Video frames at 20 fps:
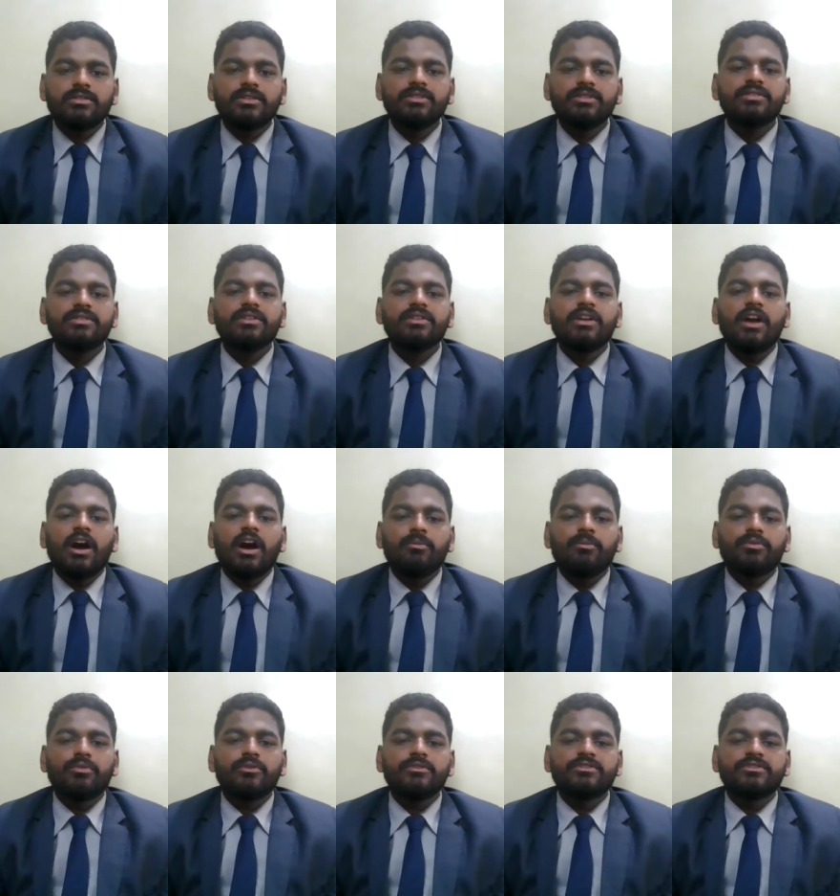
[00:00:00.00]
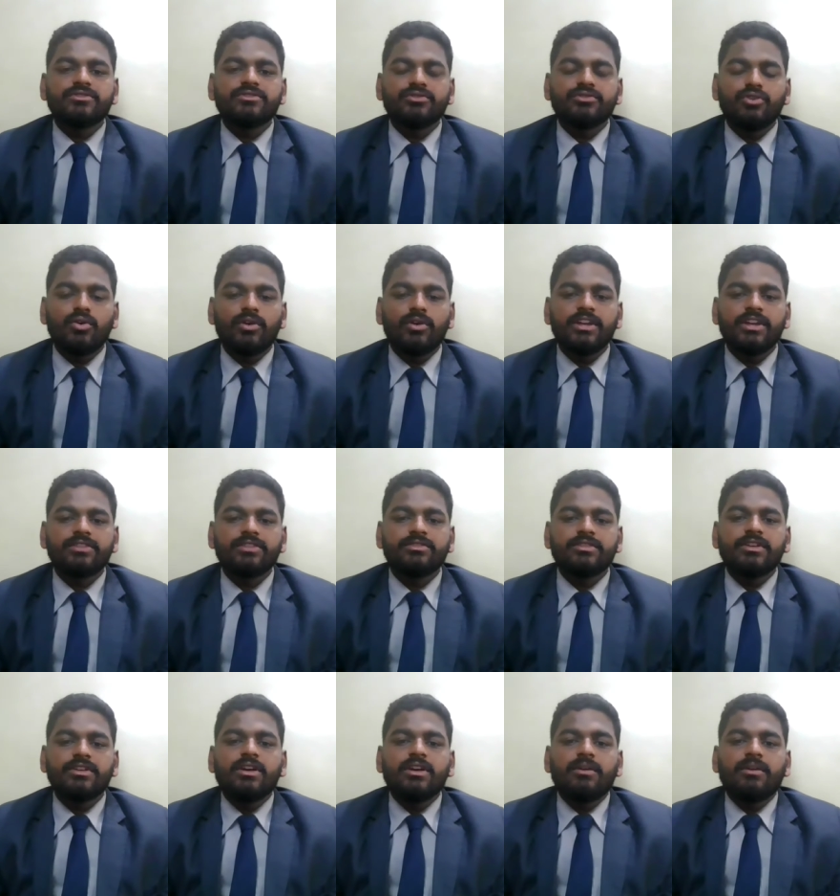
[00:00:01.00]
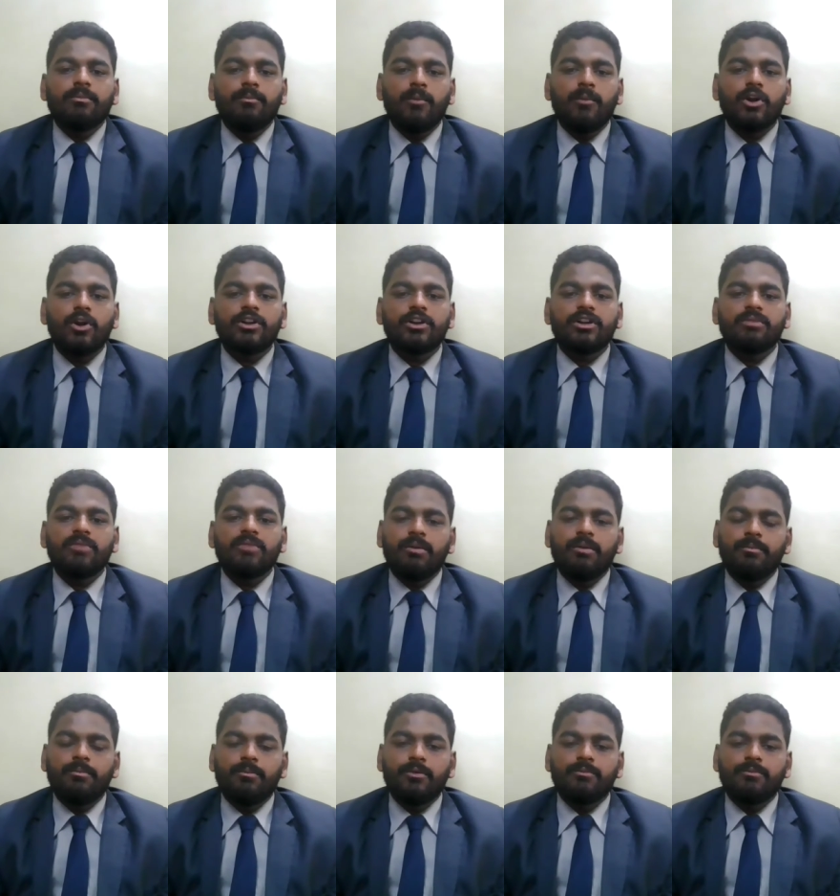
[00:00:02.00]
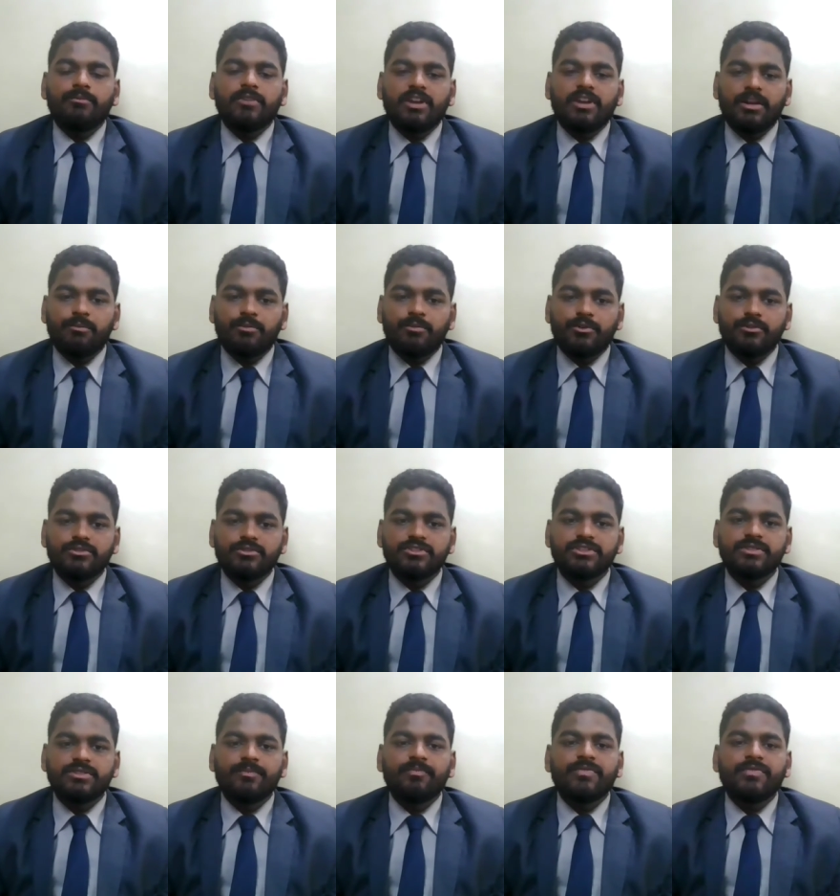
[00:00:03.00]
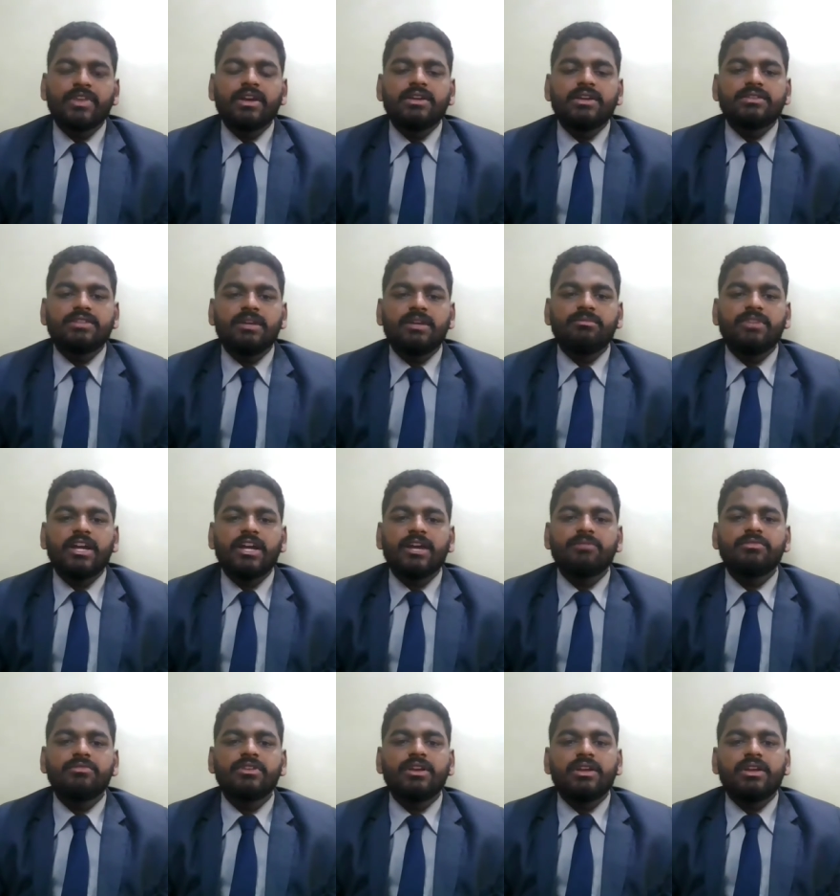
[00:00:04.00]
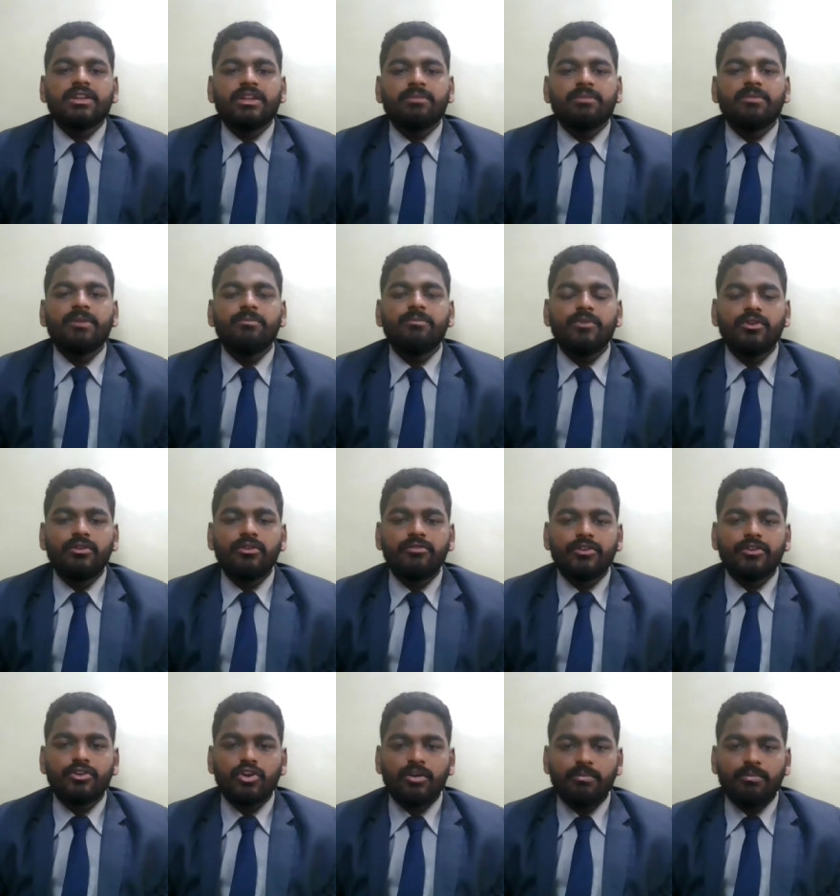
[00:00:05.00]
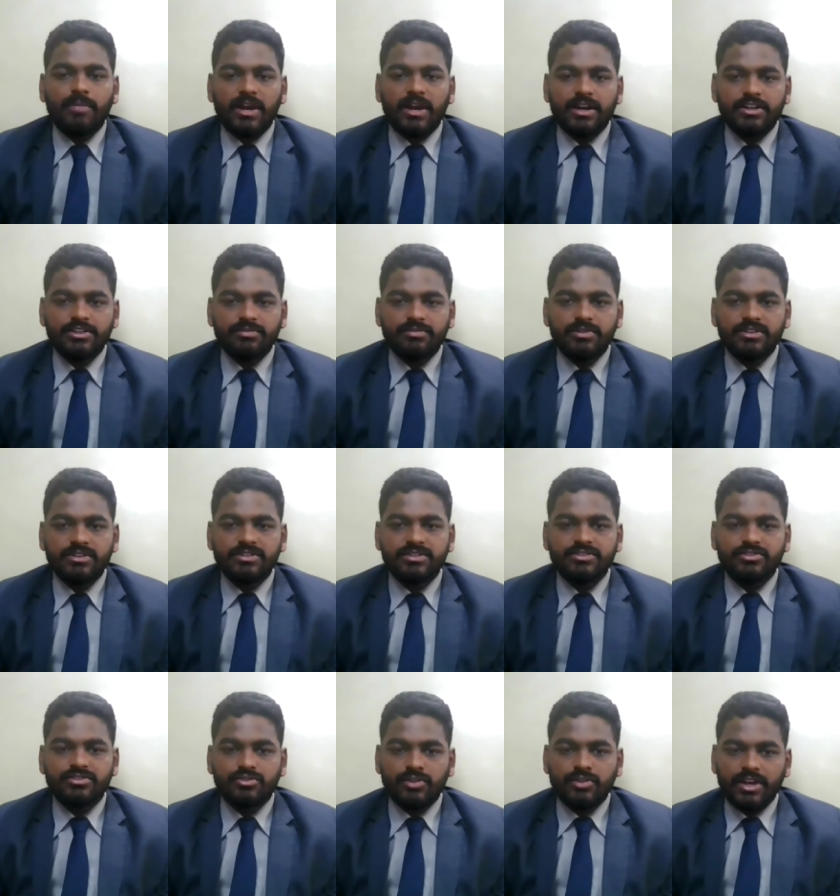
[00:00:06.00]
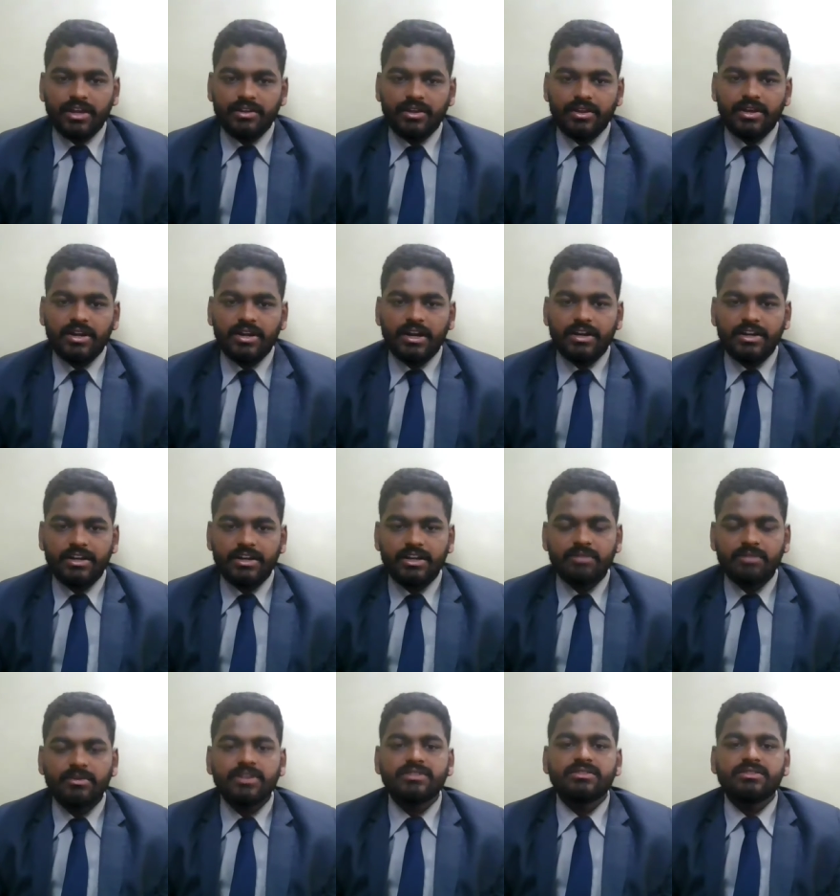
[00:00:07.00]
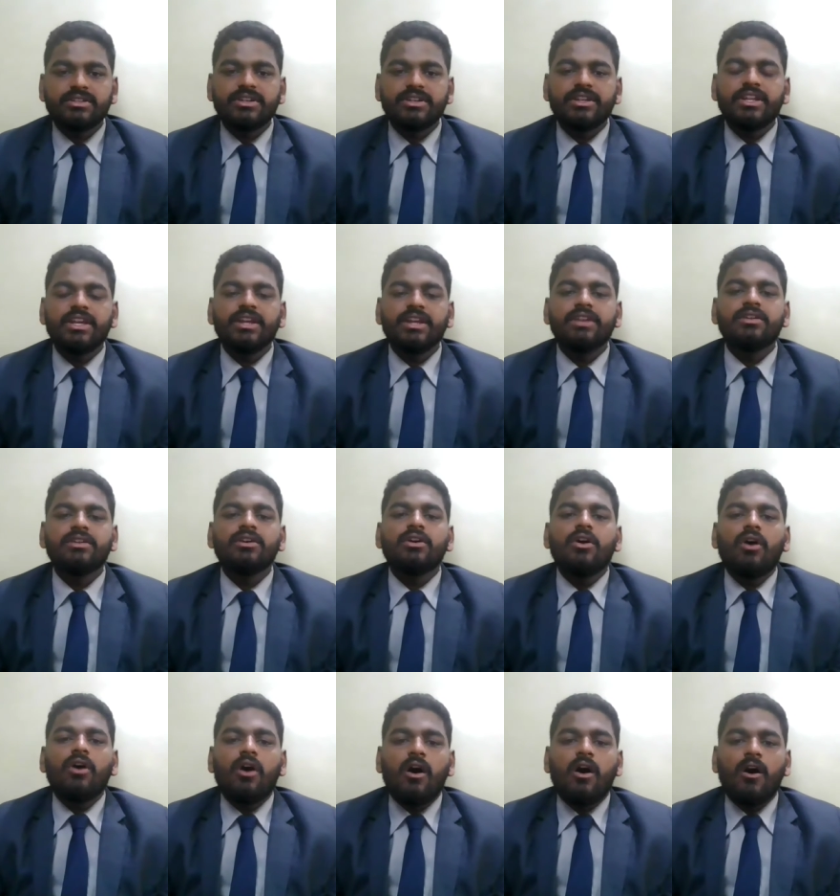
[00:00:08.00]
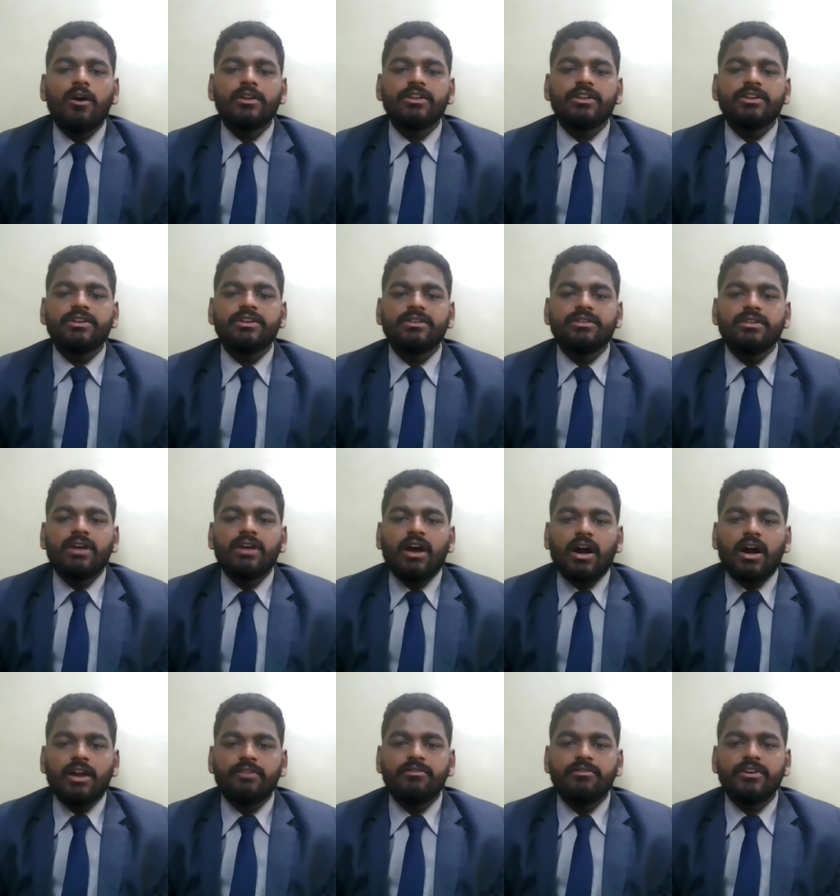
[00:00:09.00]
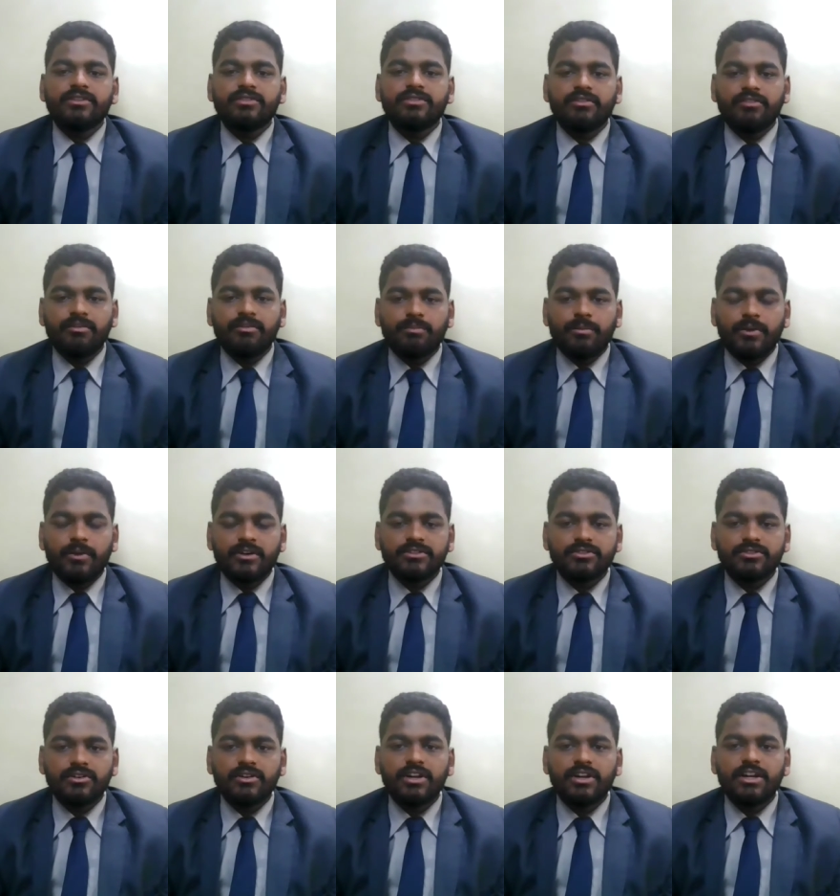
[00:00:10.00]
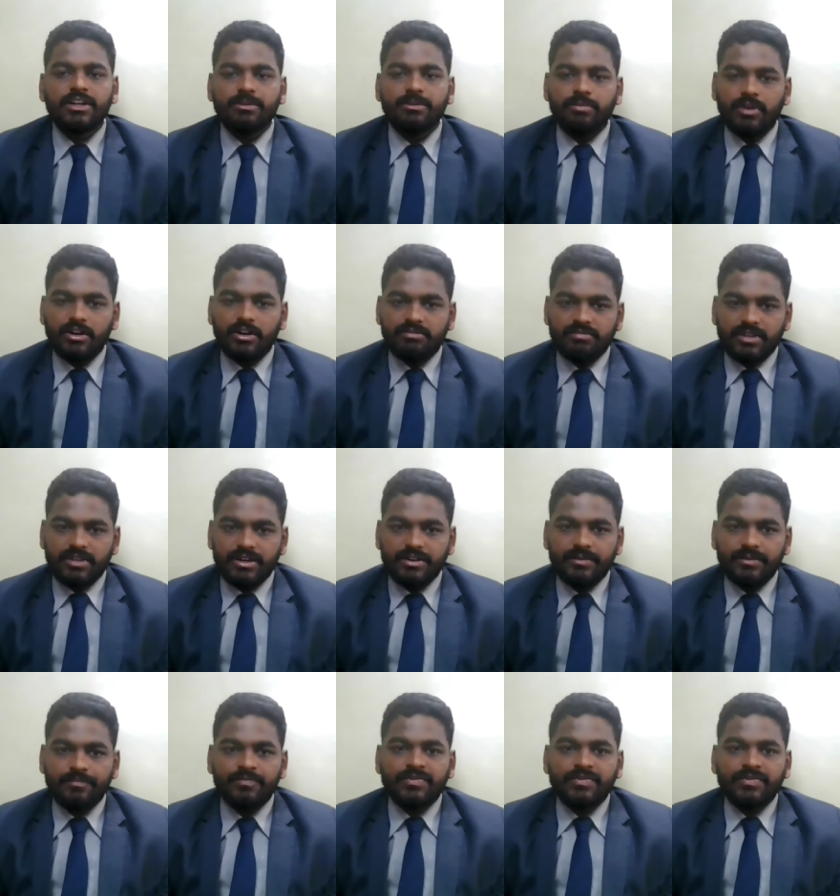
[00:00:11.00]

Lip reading: This approach is known as bottom-up approach. Sometimes the member of a top management sits together and determines the need on the advice of a personal department.